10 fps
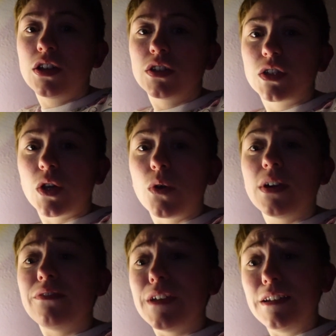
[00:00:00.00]
So
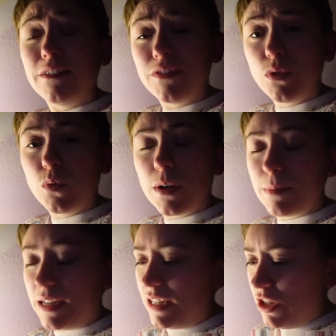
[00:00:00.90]
if any of you
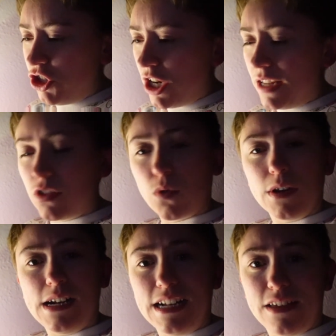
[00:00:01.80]
want my keychains or
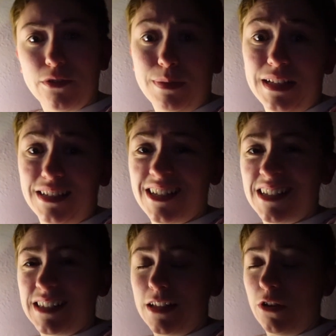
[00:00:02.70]
any other
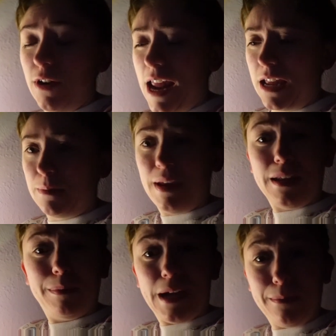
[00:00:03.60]
pieces that are
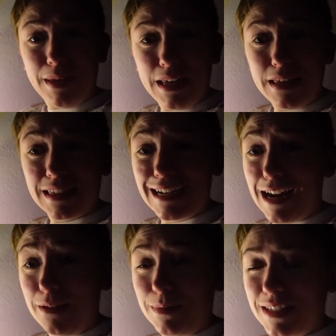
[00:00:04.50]
handmade by me that
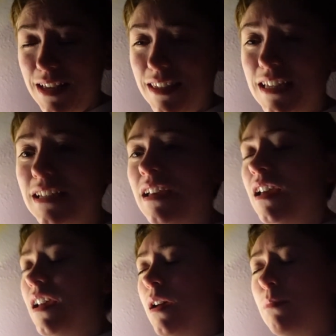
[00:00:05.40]
I am selling,
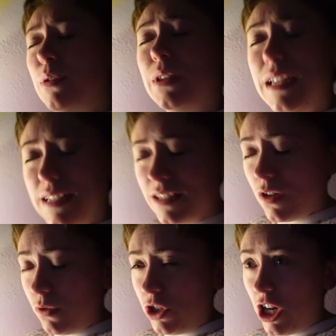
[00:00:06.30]
please
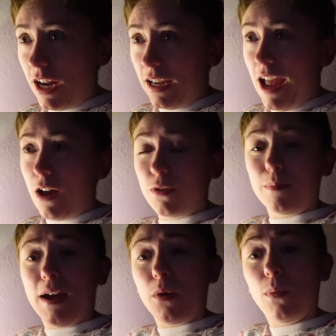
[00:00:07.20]
go check out
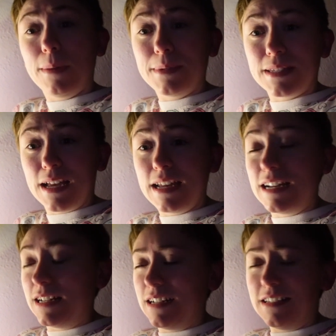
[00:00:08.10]
my website.
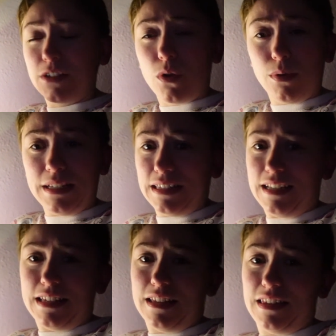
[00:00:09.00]
It is always
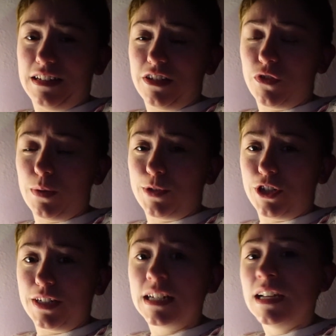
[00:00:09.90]
linked in the
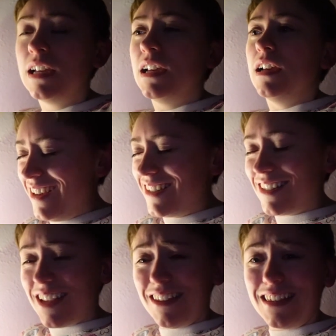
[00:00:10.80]
description.
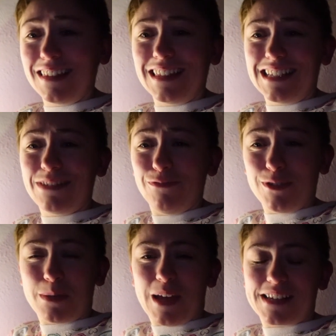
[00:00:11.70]
Selling this
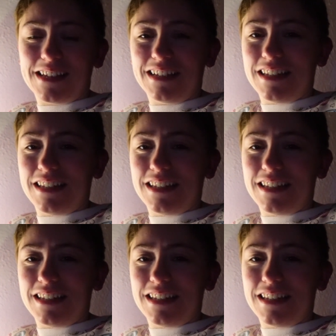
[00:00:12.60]
Fruits Basket